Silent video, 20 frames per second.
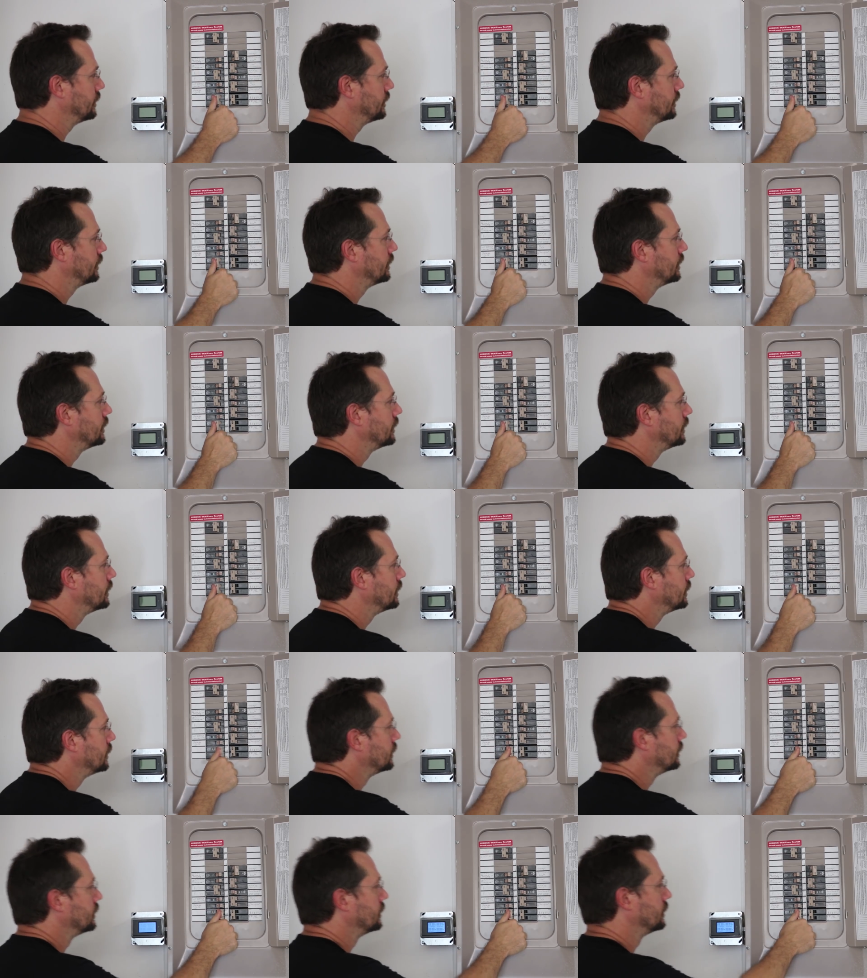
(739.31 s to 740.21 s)

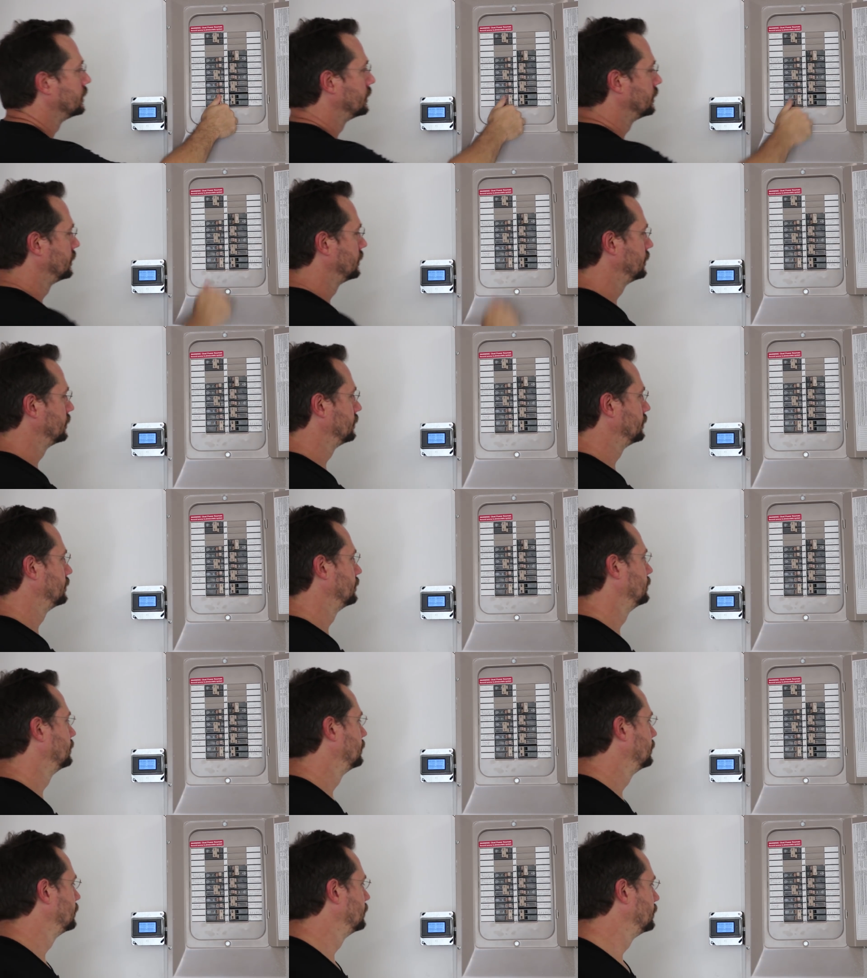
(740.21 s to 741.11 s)

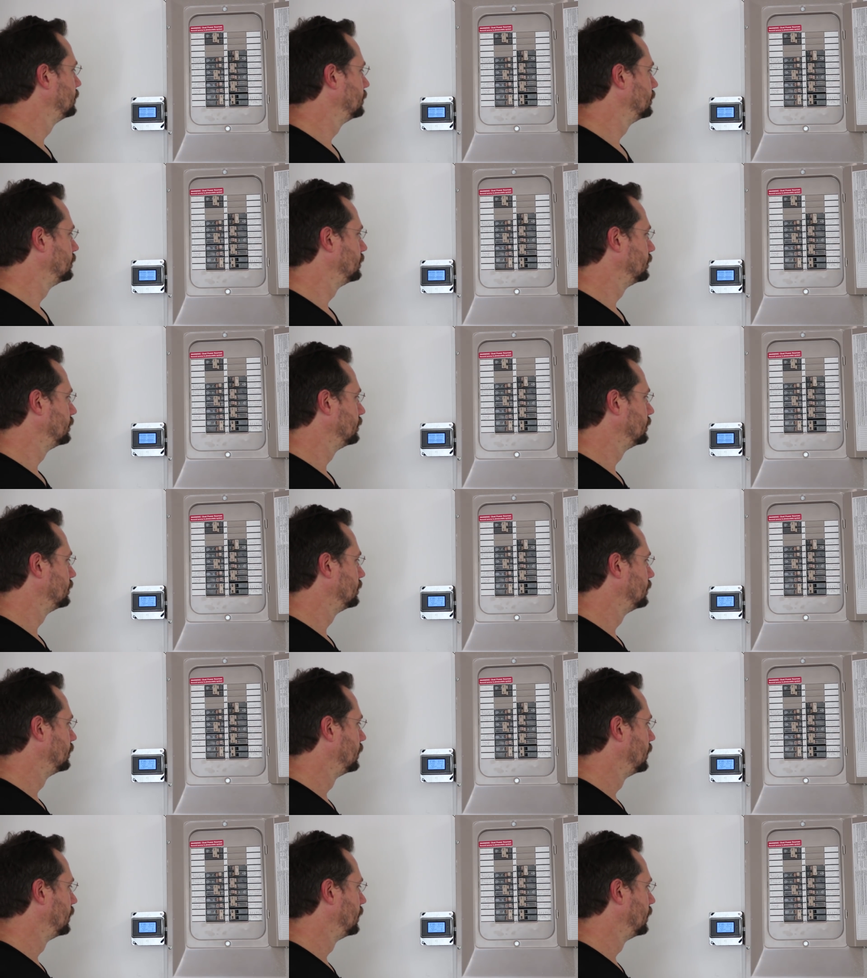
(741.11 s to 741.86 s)
(no one is talking)